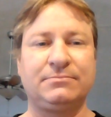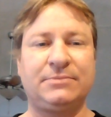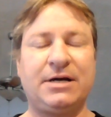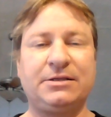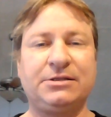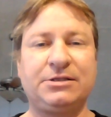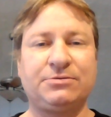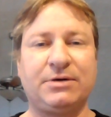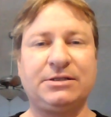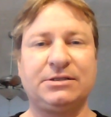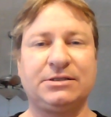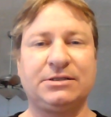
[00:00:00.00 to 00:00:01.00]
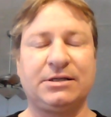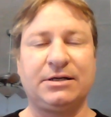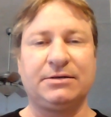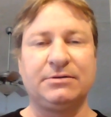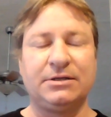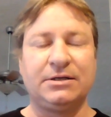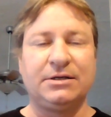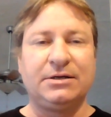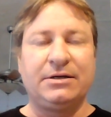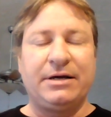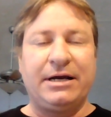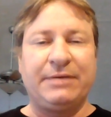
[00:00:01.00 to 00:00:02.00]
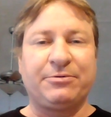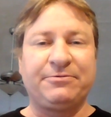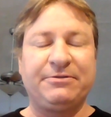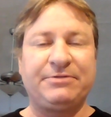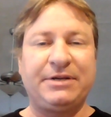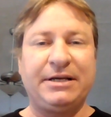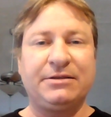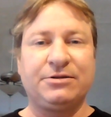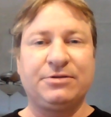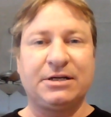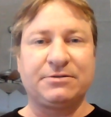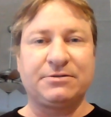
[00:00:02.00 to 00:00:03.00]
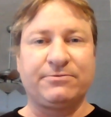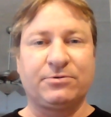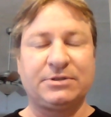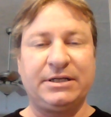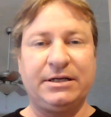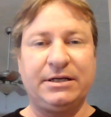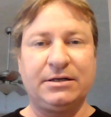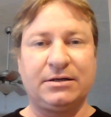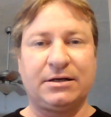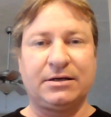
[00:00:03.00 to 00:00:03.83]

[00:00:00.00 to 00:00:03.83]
Hi, this is Russ. It's April 15th, 2014.